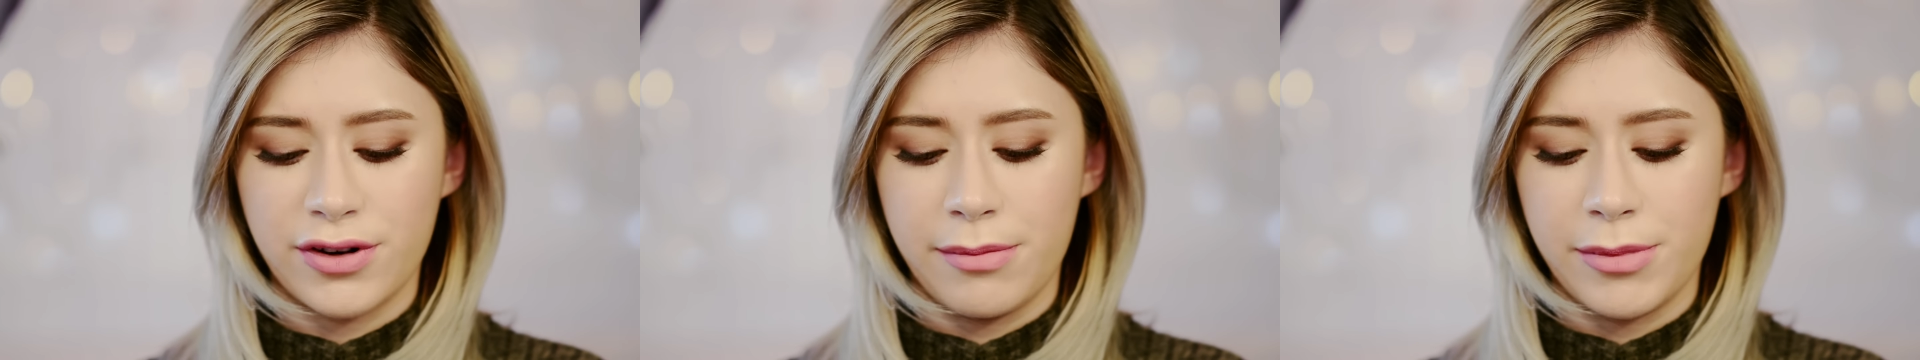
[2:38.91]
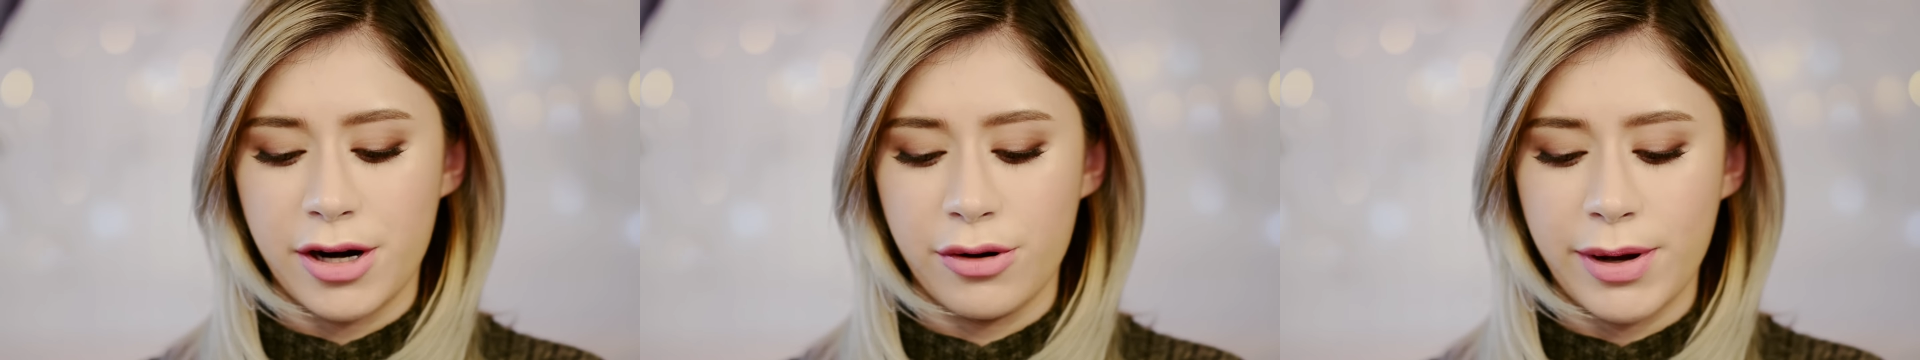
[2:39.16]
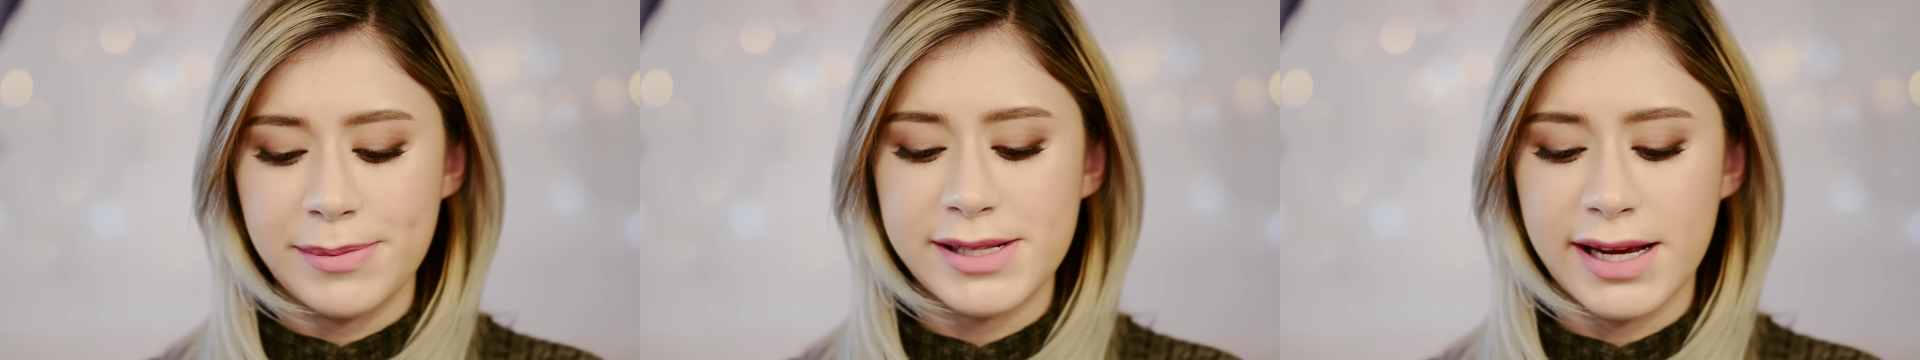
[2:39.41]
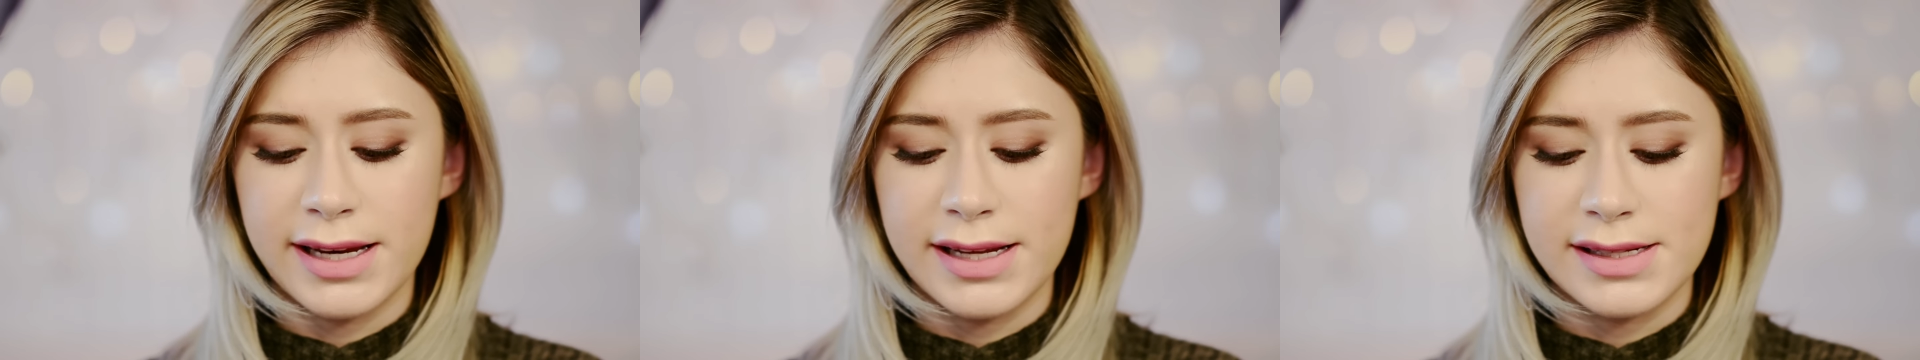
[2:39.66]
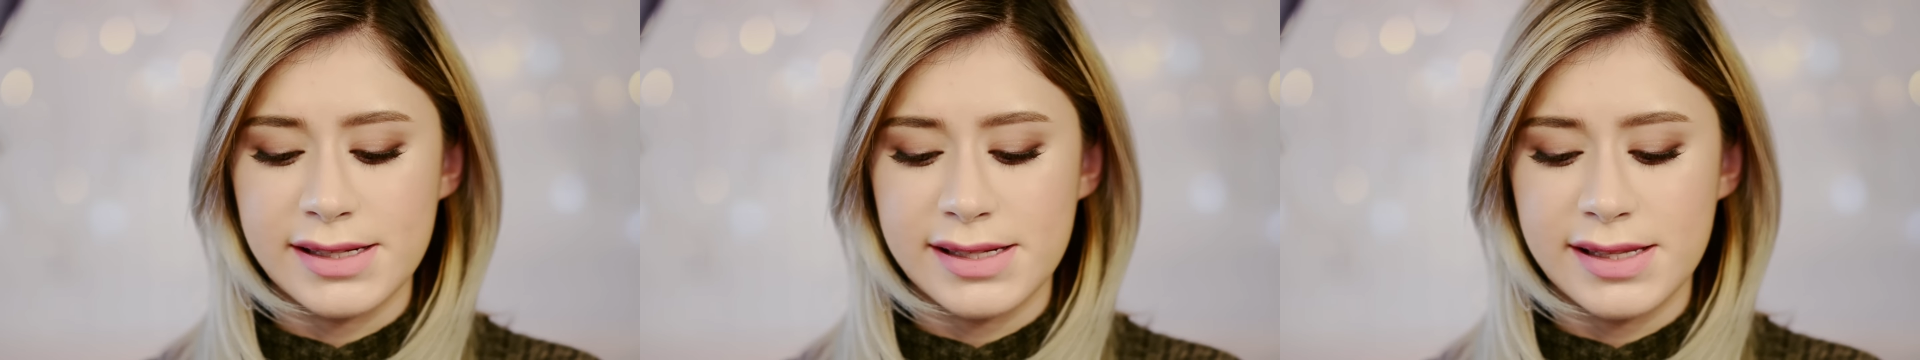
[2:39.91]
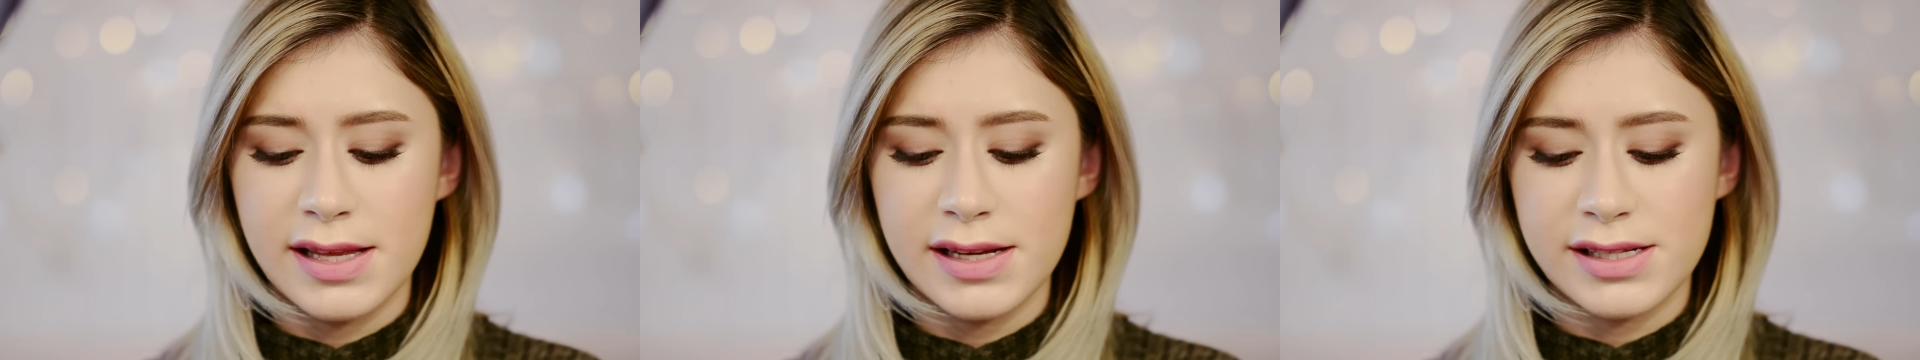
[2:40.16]
from her website
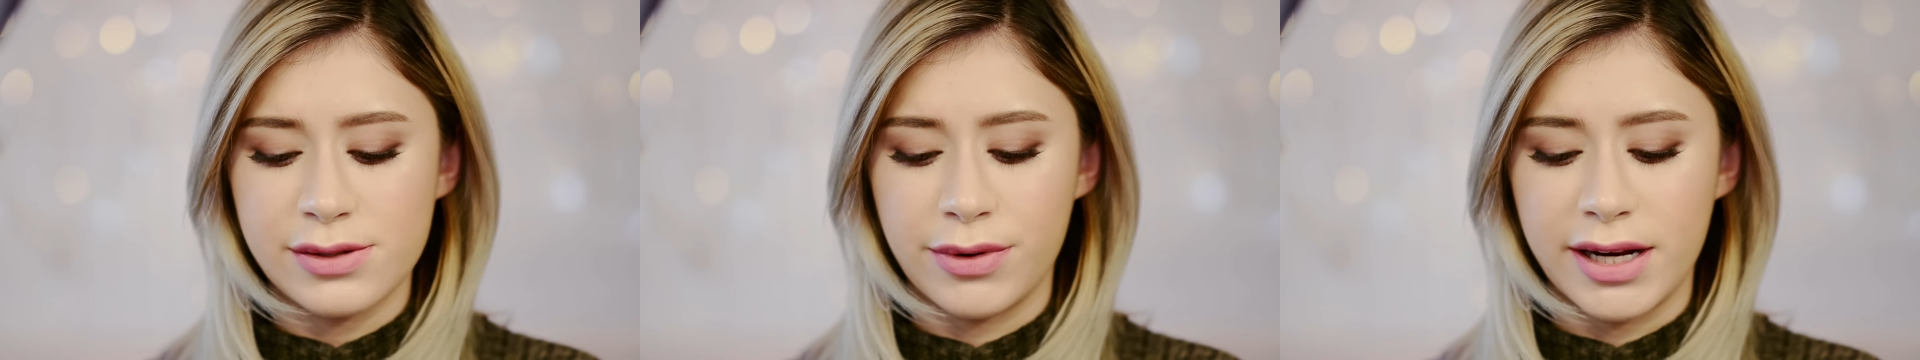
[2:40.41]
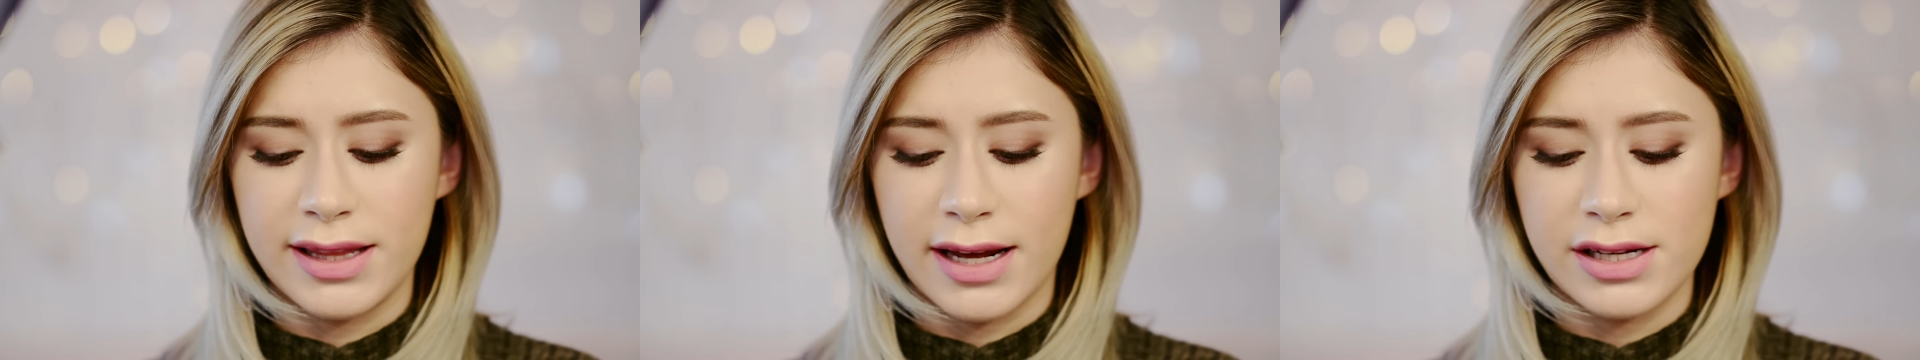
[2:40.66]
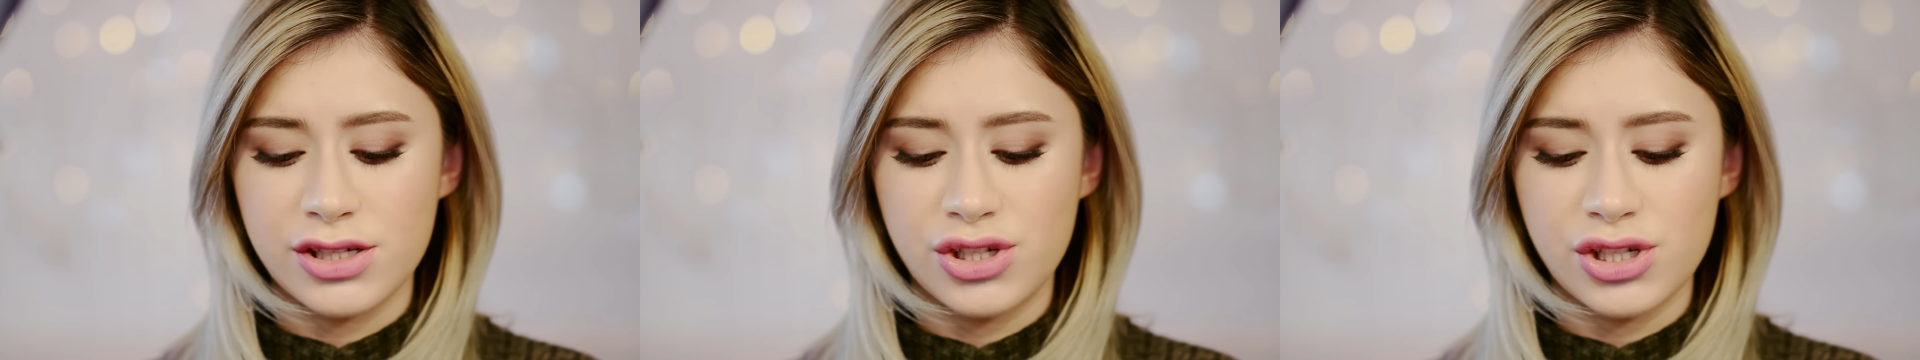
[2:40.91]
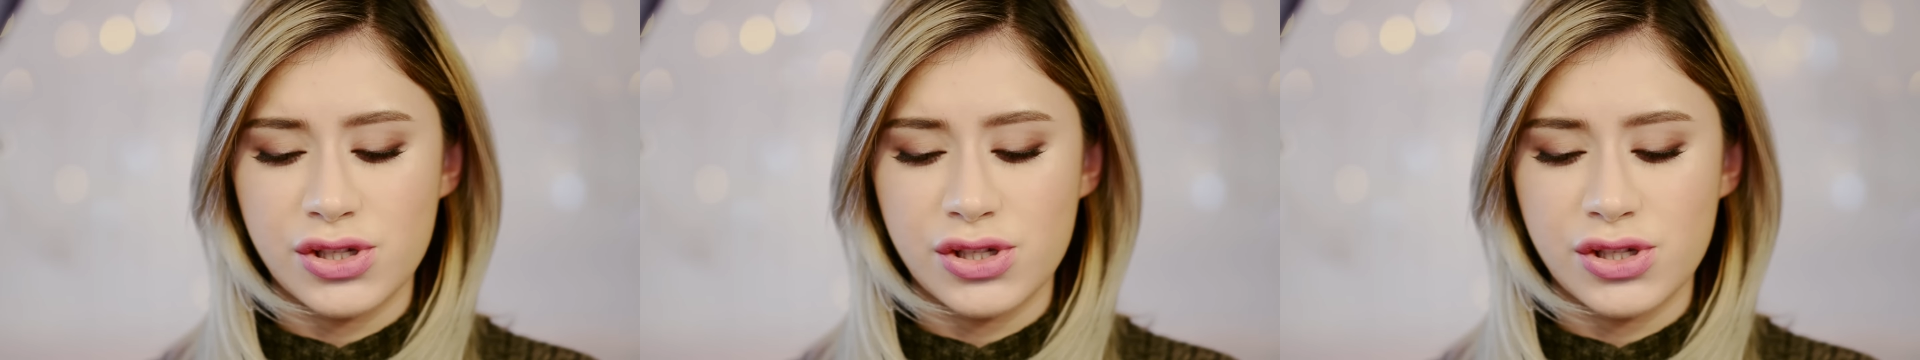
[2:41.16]
is this ring that is